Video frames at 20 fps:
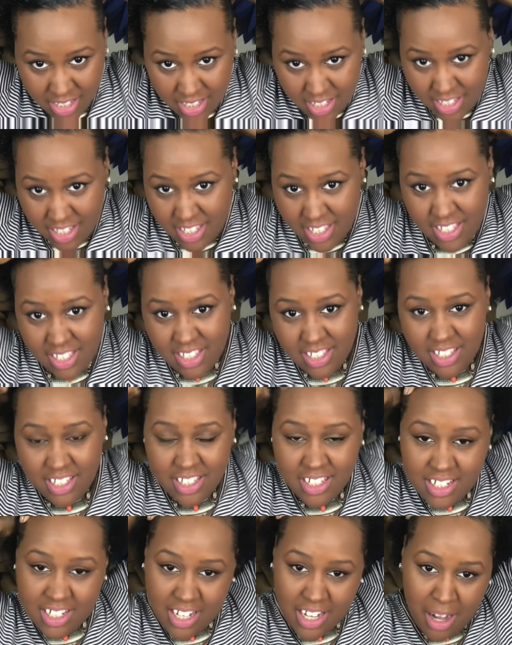
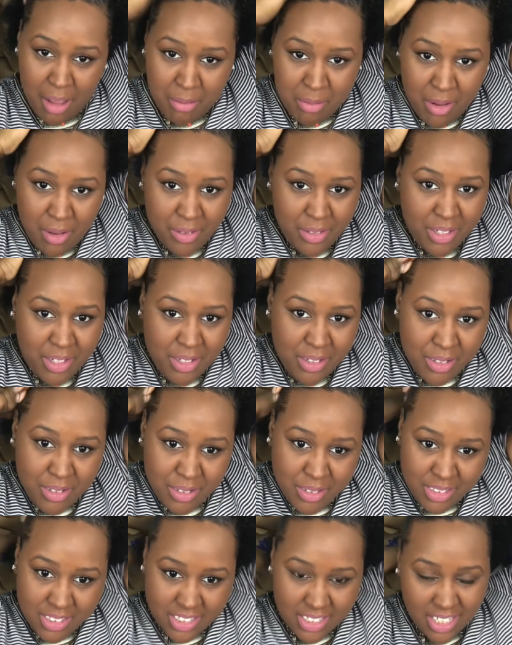that I'm gonna
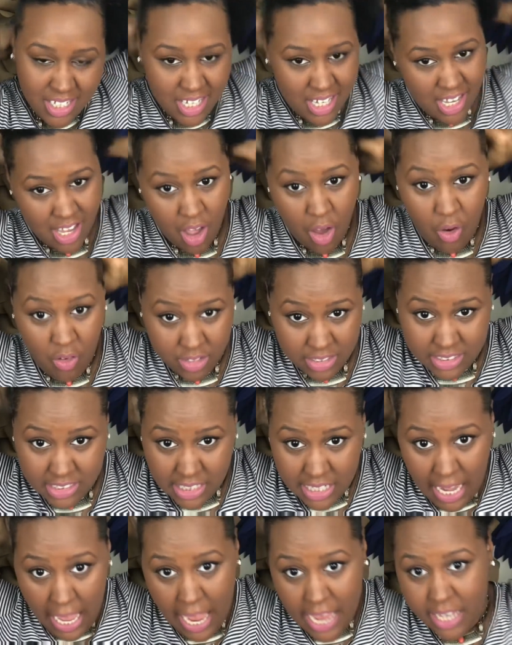use on
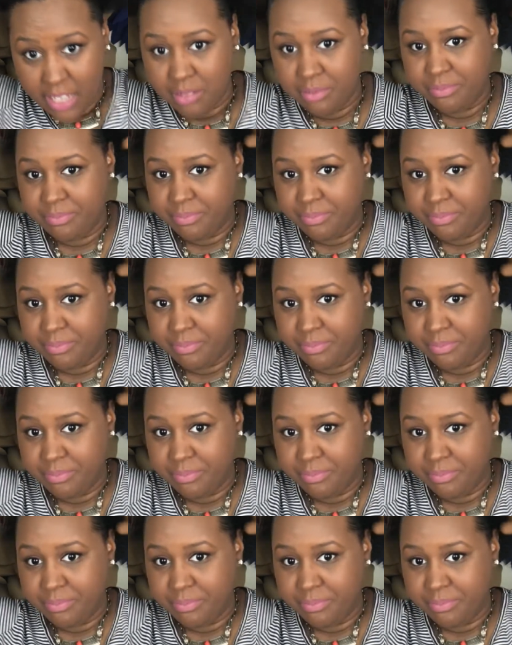today.